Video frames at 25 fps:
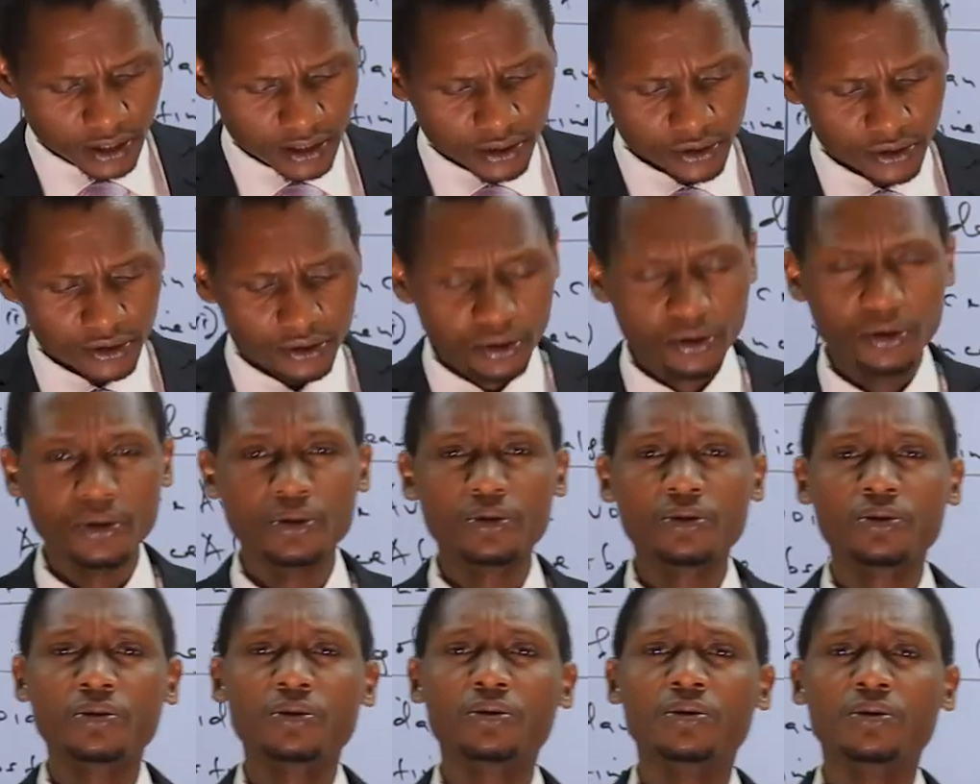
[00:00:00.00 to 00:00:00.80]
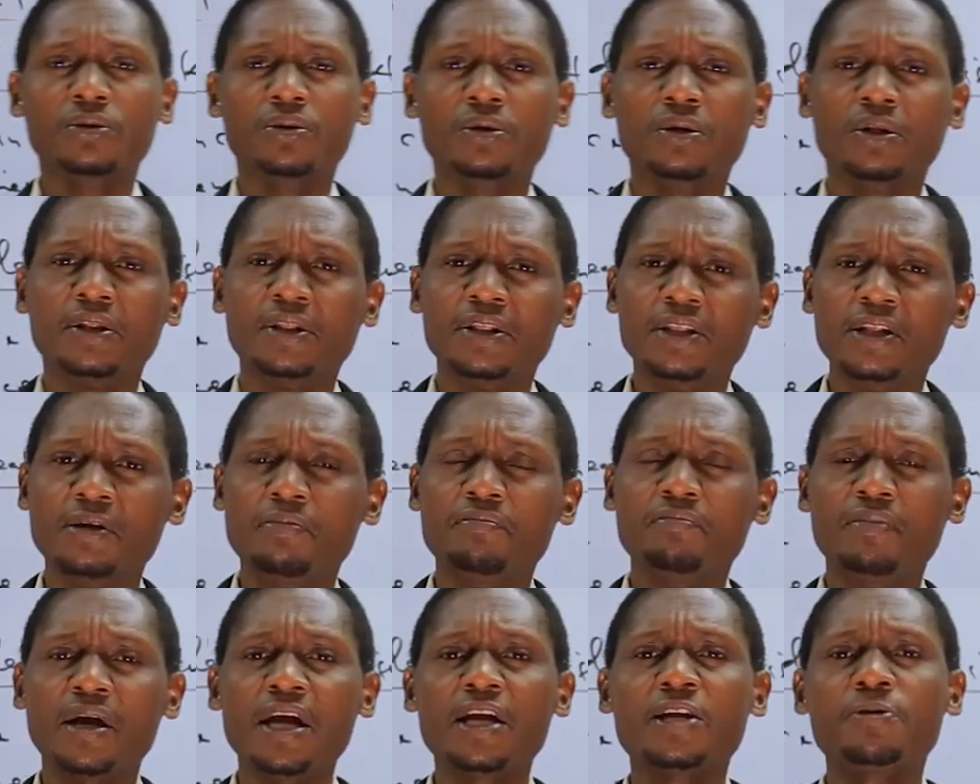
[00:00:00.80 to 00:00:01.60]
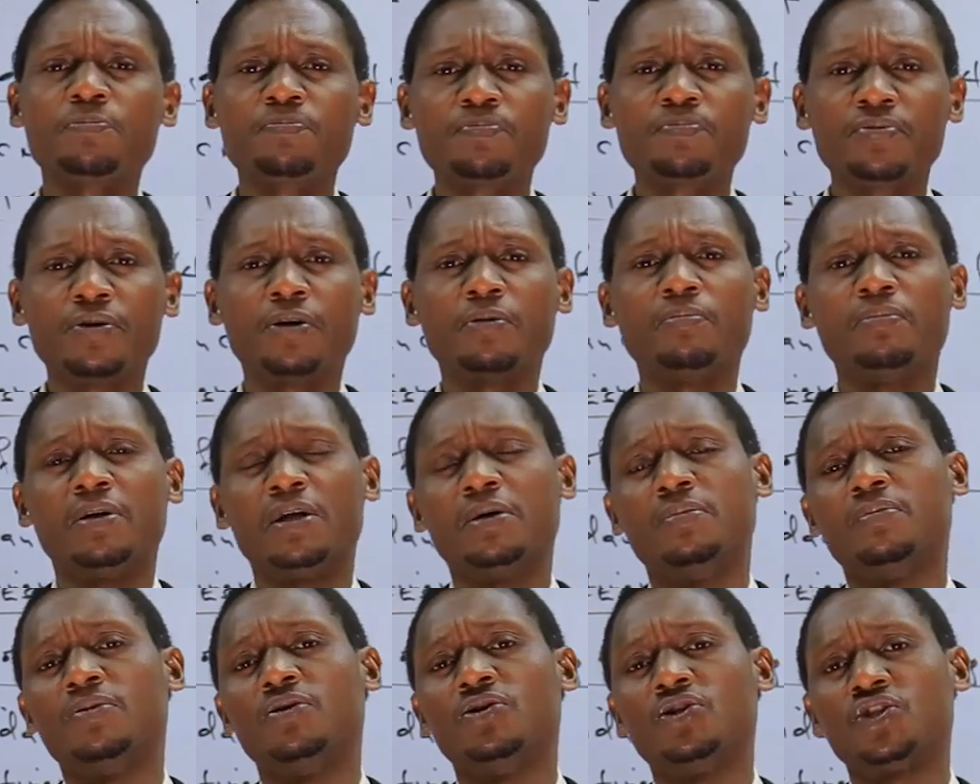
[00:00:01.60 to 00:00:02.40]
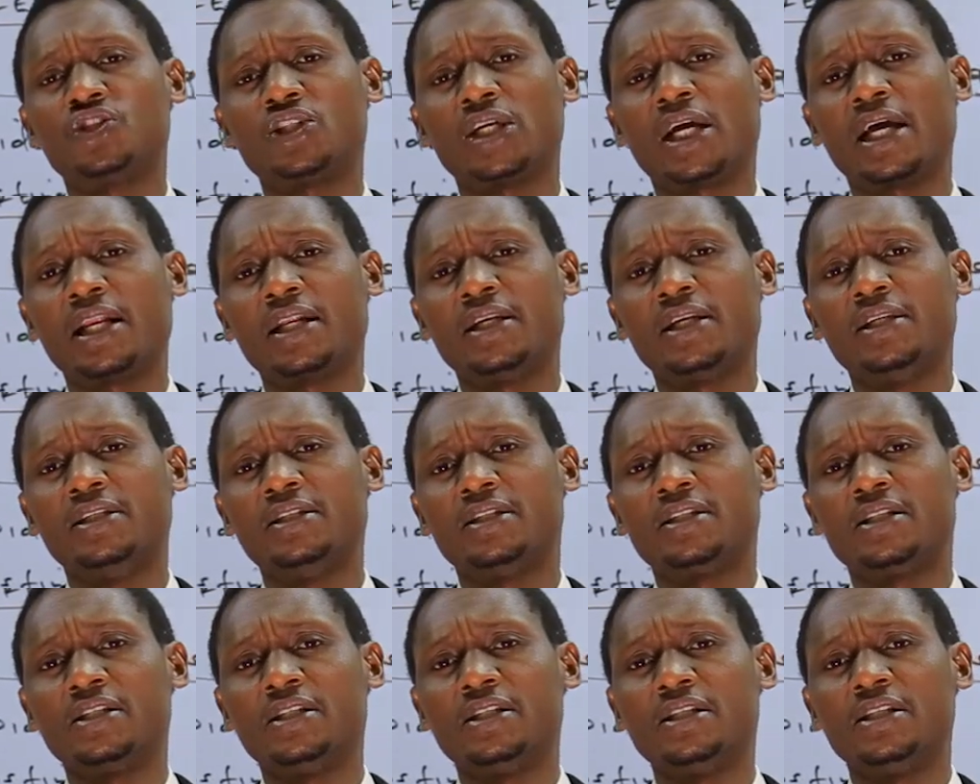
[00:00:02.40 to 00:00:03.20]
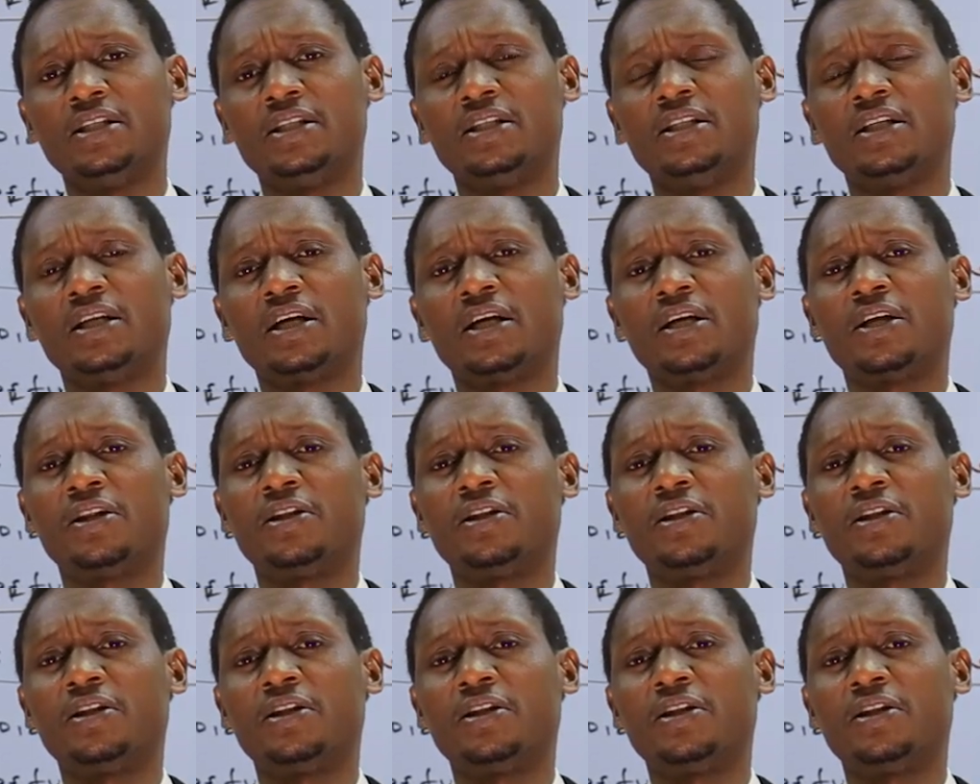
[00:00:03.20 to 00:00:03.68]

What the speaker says: So the main problem or challenge in